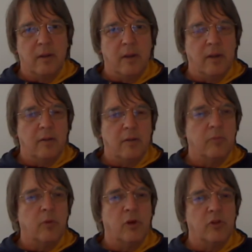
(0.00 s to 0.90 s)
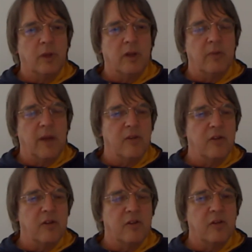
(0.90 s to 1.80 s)
and works very well,
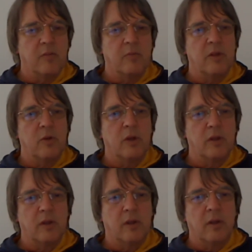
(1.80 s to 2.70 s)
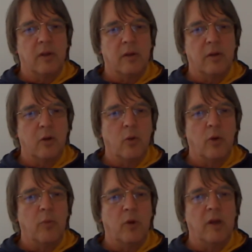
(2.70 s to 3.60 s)
since as we look at the
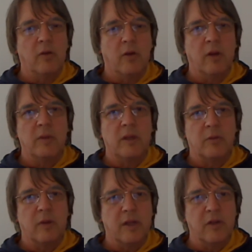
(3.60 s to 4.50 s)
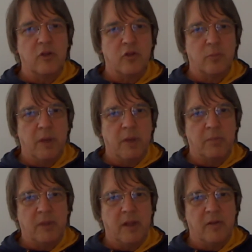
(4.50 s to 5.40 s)
lower molecular weight range,
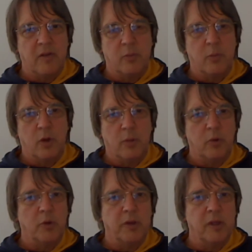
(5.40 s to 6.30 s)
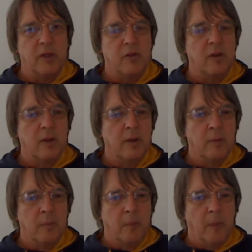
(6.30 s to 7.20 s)
peptides and smaller proteins,
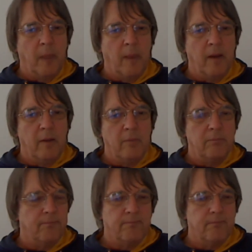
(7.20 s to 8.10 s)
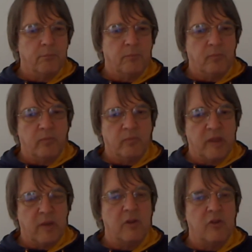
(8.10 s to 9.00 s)

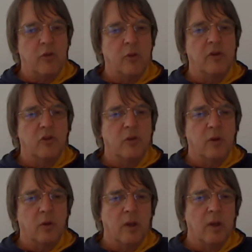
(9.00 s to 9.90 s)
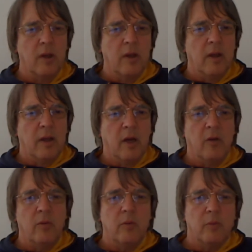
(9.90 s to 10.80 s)
there is no issue at all. And
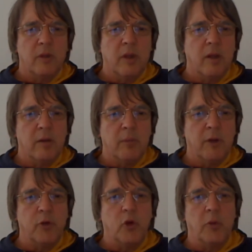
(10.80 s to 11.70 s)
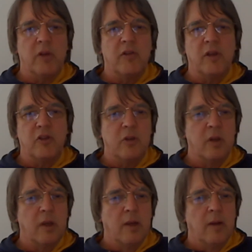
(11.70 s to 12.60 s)
now, what about normalization?
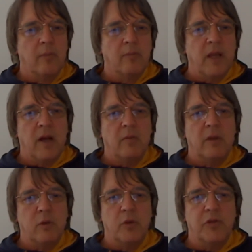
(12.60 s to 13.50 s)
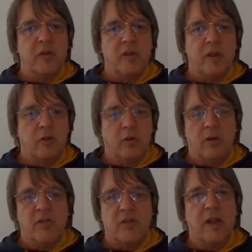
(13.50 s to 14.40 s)
Yeah, we use these
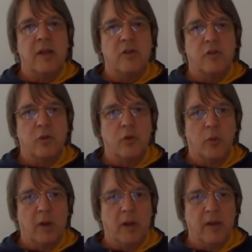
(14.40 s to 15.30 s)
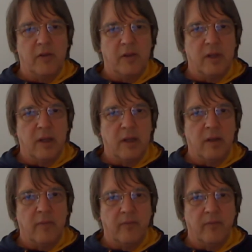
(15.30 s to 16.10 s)
internal standards to normalize the data.